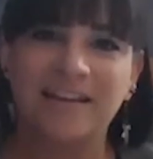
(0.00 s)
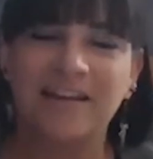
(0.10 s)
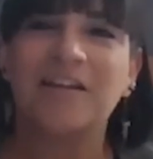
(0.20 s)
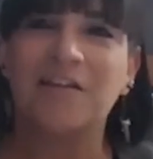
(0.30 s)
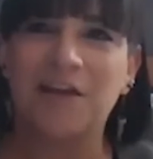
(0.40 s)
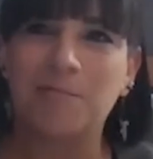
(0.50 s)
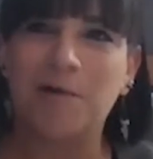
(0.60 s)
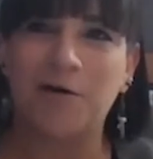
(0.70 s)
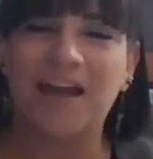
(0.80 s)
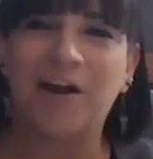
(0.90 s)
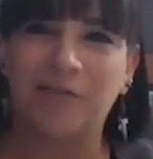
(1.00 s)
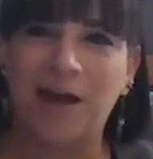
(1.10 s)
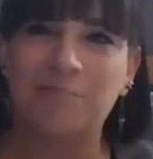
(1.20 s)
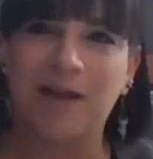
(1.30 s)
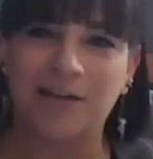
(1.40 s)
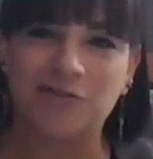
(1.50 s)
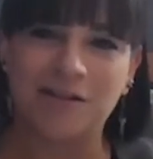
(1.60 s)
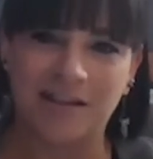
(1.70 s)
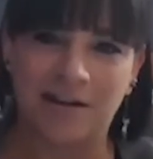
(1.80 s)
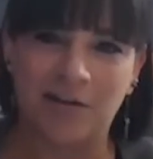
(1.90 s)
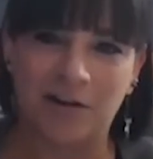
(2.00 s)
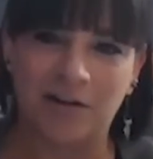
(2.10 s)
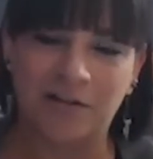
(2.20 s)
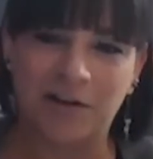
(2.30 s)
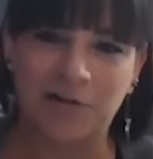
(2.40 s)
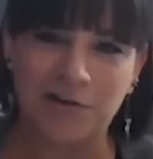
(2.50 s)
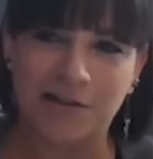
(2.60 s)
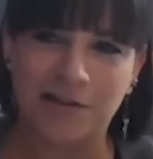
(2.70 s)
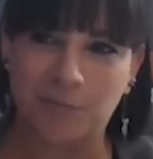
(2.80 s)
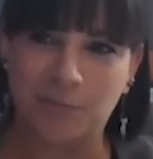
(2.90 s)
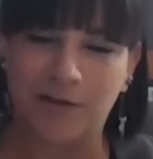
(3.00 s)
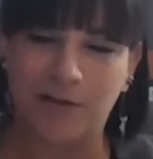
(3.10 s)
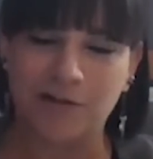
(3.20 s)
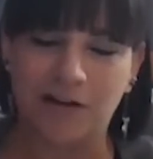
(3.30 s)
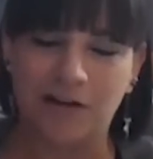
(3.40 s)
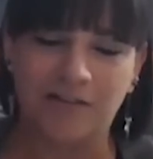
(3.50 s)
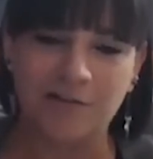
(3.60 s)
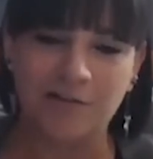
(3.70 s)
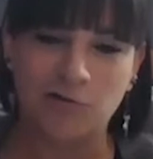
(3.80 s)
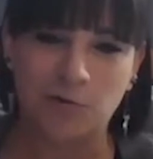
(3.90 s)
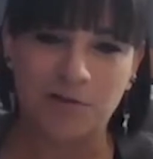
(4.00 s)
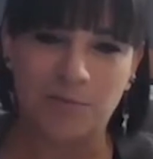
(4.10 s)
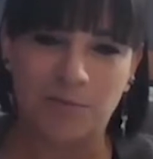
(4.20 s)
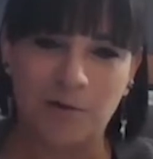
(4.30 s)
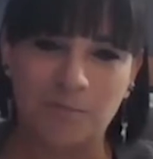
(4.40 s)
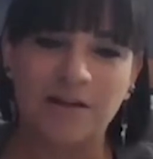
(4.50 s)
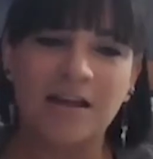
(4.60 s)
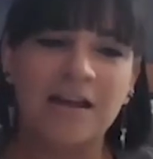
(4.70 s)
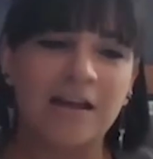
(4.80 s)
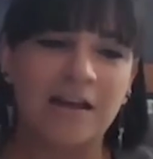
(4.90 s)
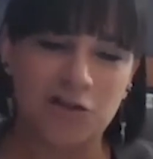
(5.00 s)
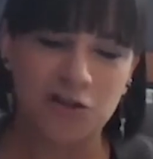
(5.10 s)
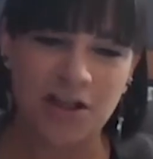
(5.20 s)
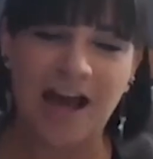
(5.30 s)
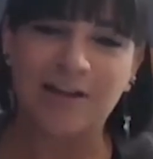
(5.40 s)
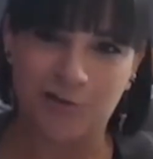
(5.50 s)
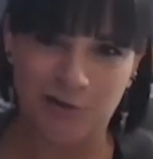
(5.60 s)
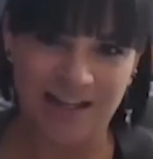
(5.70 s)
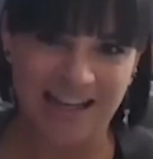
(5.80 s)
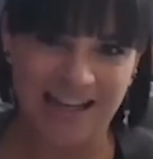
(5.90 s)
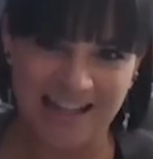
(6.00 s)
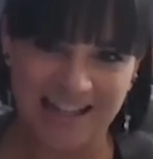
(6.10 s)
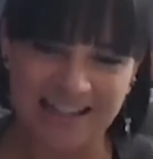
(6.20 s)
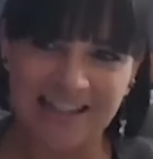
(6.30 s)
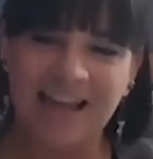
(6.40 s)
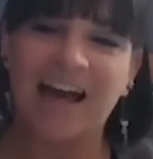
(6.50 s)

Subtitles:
I think about Caroline Ban. She's another clinical assistant professor in the social work department, and she has 3 kids.